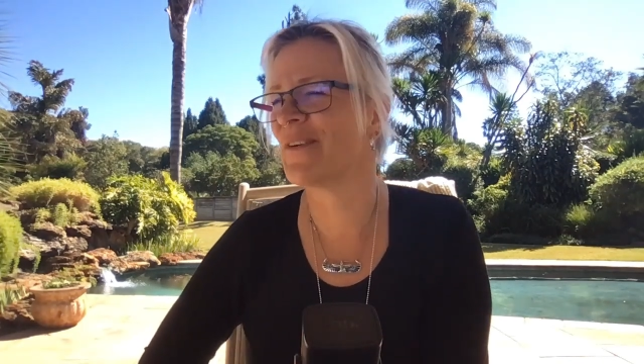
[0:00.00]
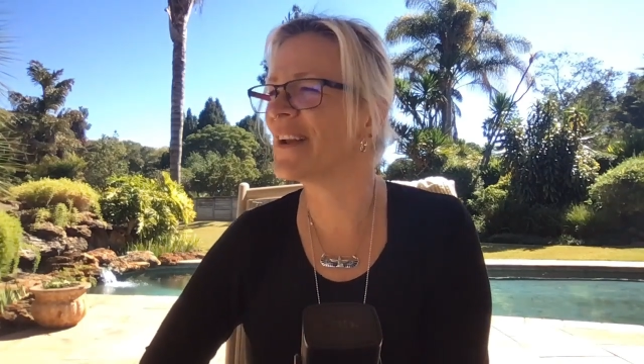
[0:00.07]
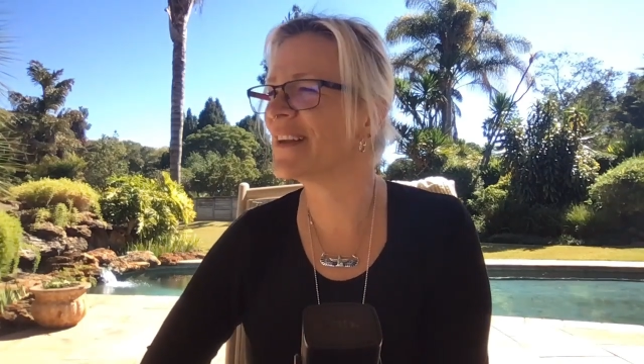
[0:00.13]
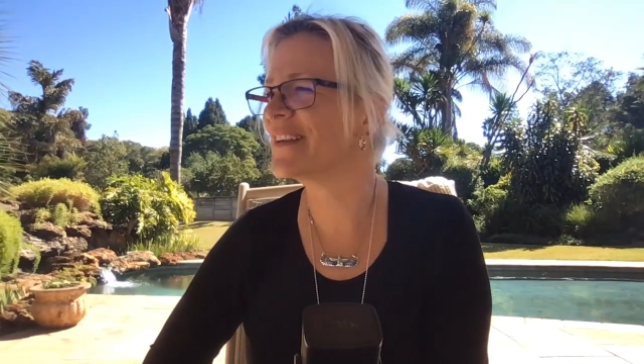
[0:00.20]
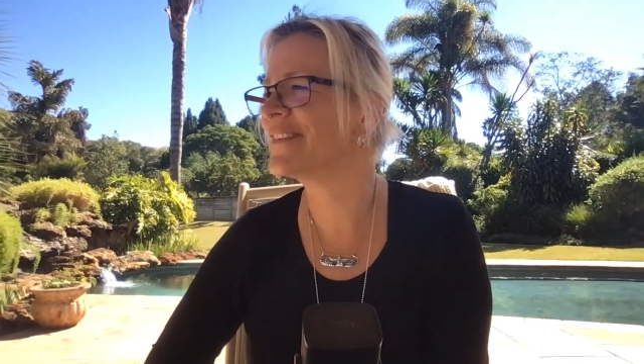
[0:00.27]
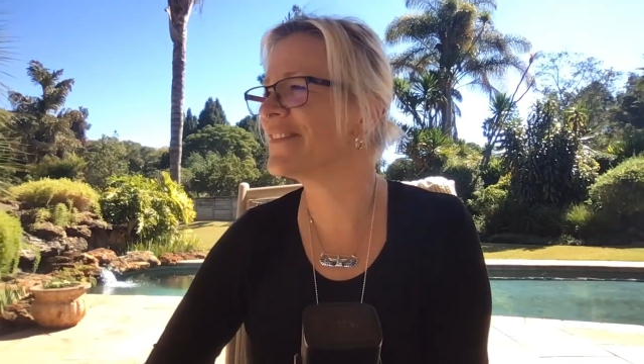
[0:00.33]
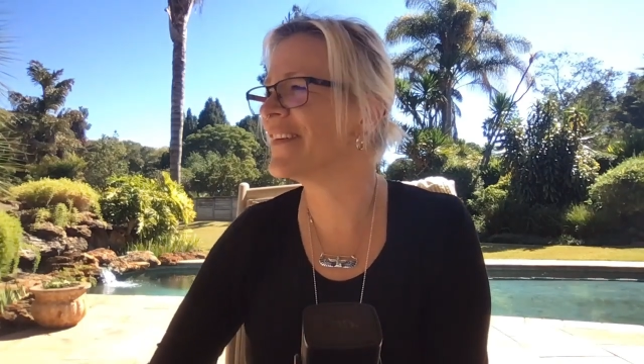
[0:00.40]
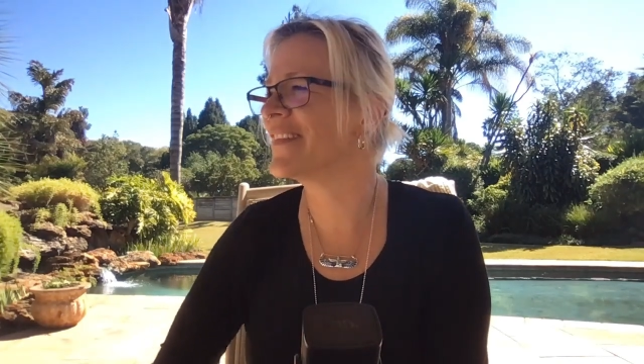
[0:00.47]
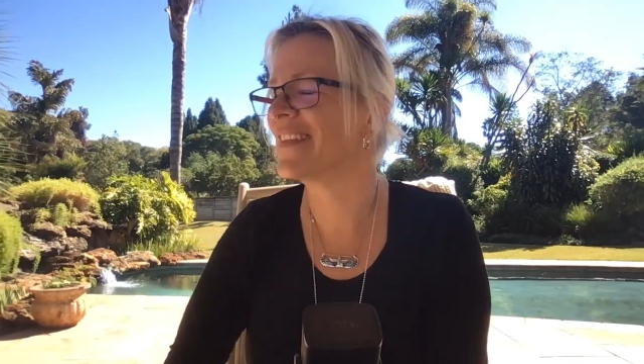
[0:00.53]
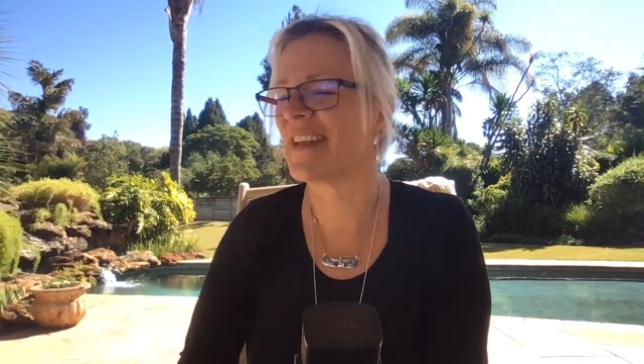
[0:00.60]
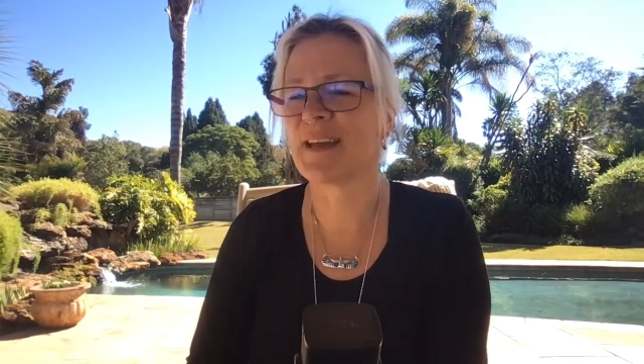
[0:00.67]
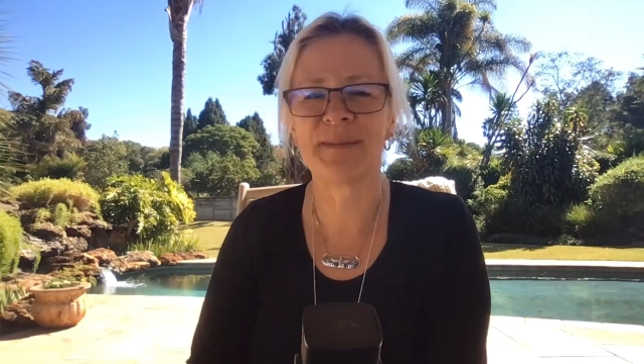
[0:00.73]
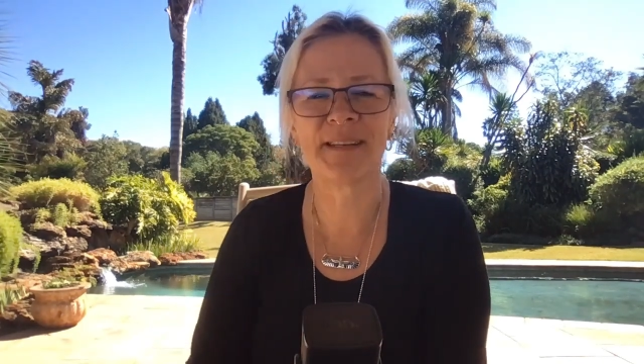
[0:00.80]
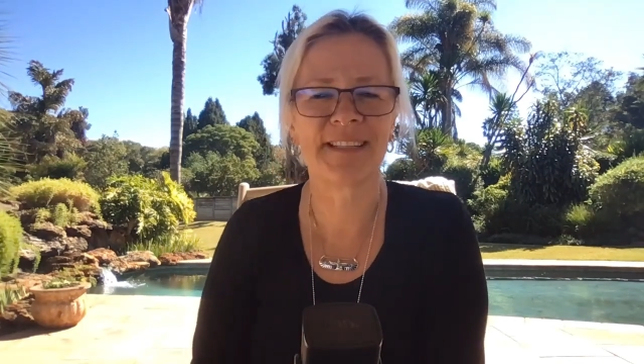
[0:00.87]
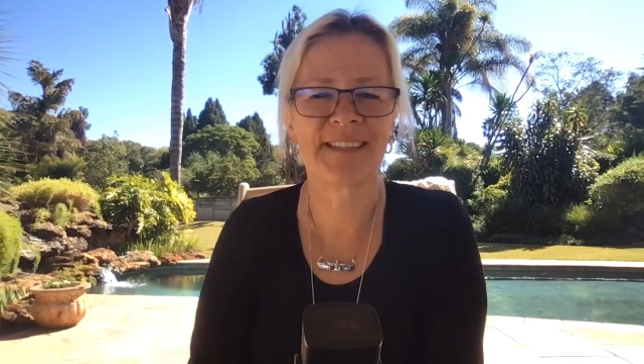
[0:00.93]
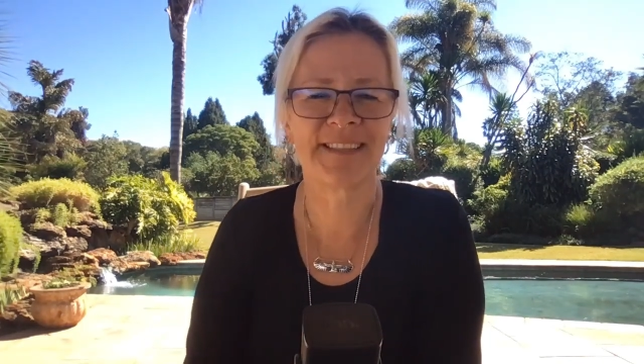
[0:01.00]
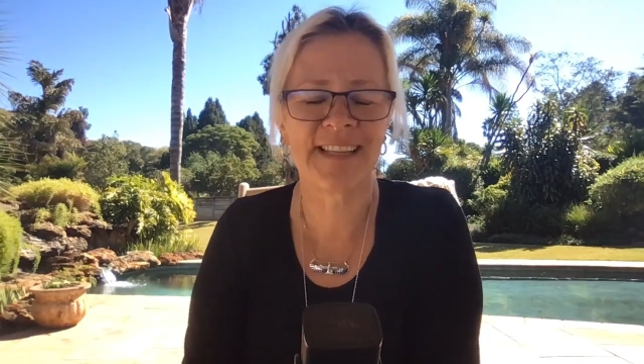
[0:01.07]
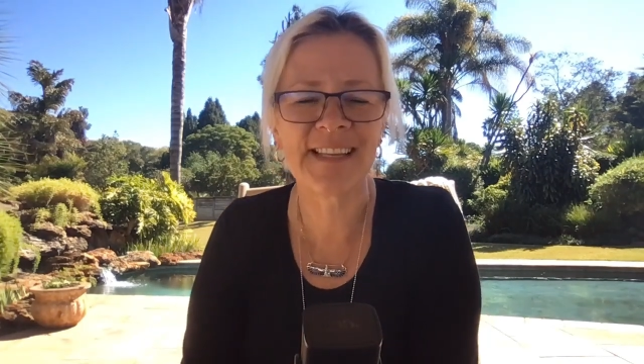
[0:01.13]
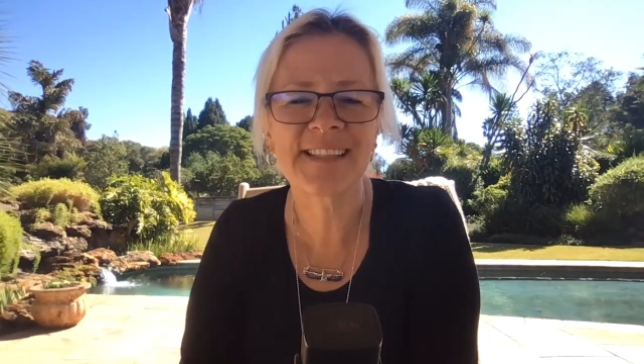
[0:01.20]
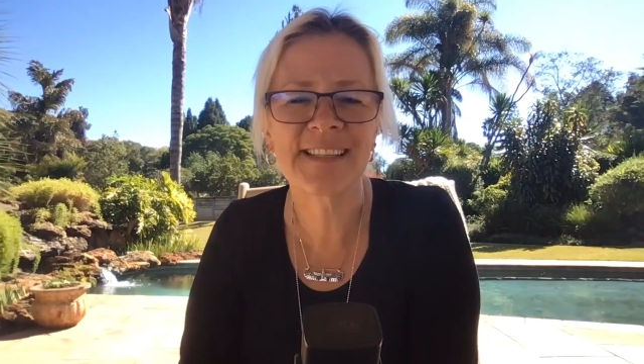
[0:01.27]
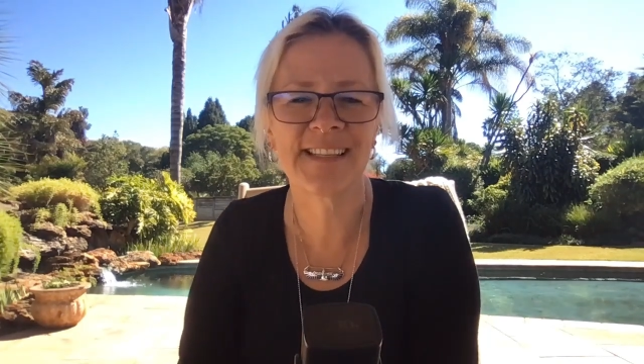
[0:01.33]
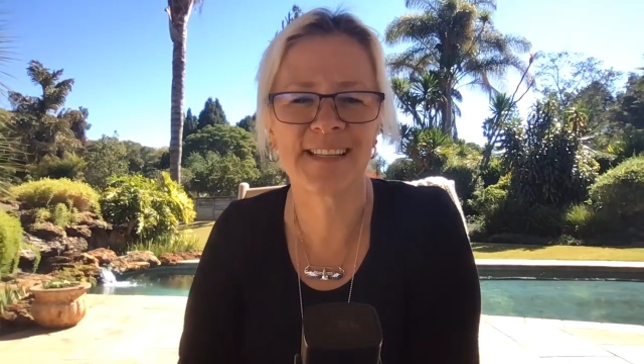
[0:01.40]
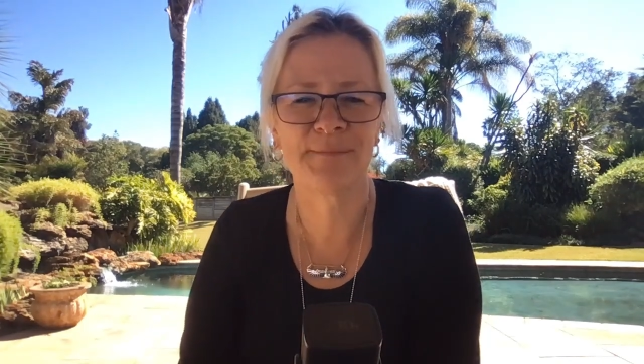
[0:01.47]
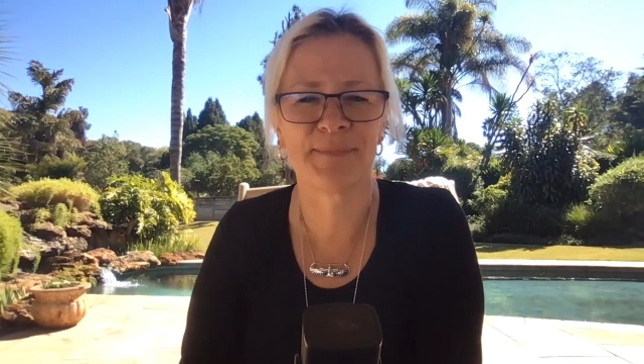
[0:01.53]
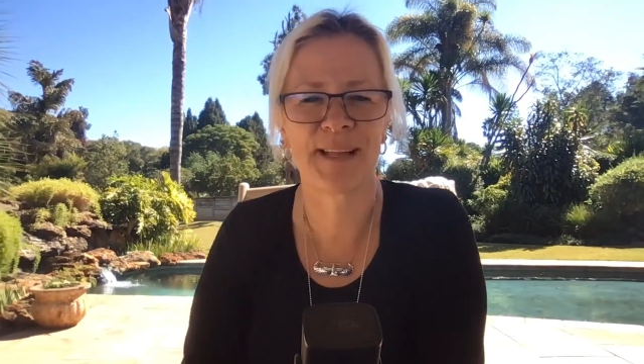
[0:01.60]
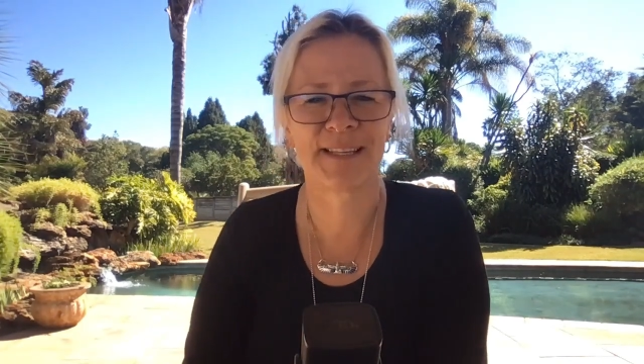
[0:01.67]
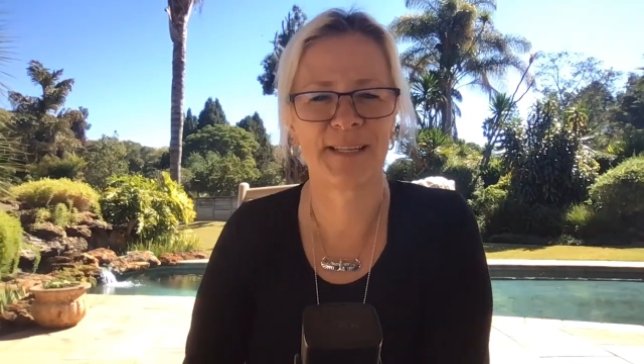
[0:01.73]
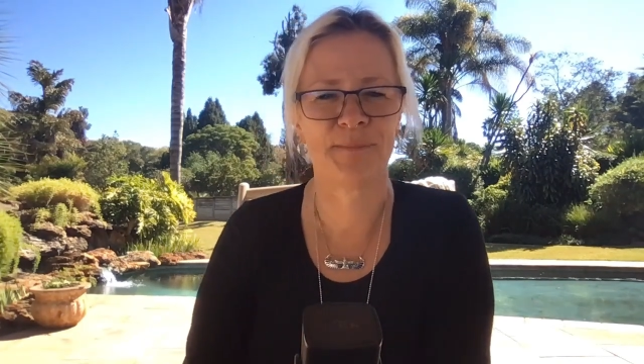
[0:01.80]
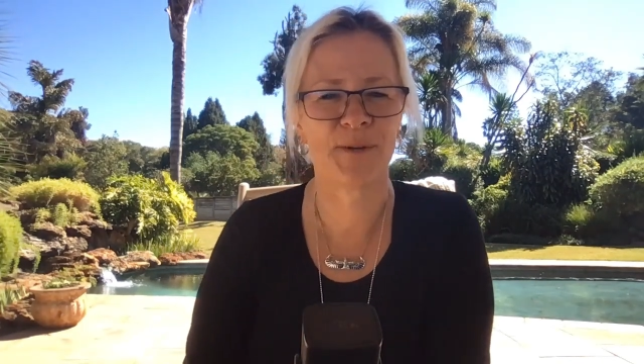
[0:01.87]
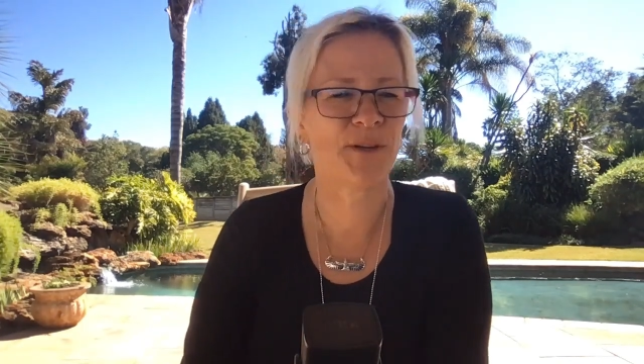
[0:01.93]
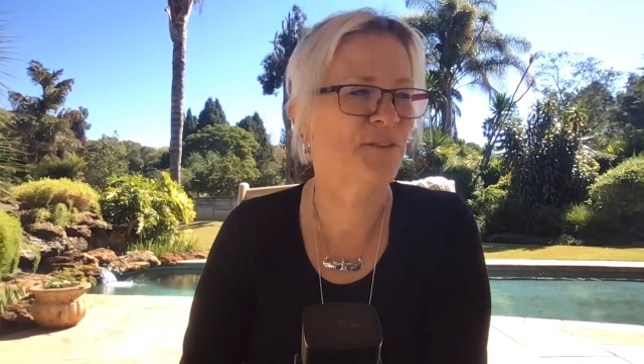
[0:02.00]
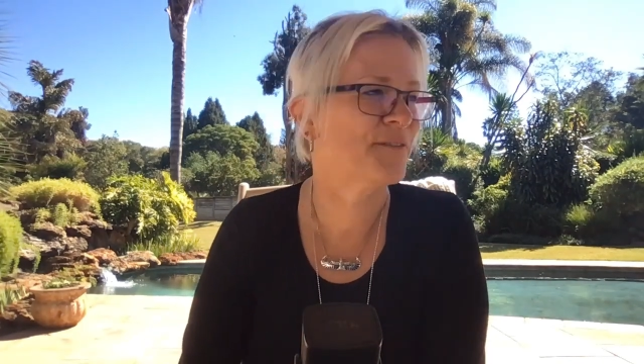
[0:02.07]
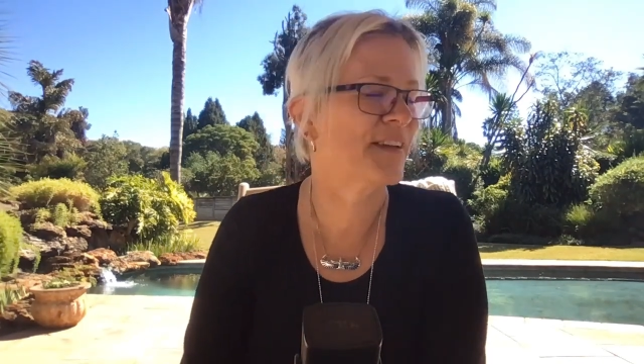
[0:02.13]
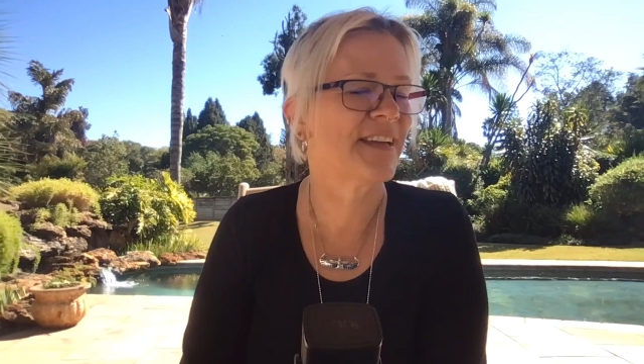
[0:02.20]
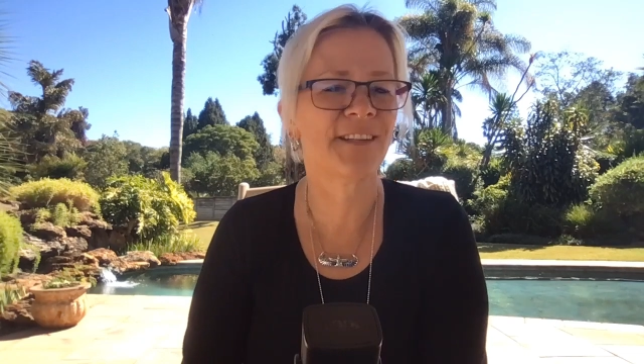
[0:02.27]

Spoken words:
wonderful and I'm in a Disney bloody movie.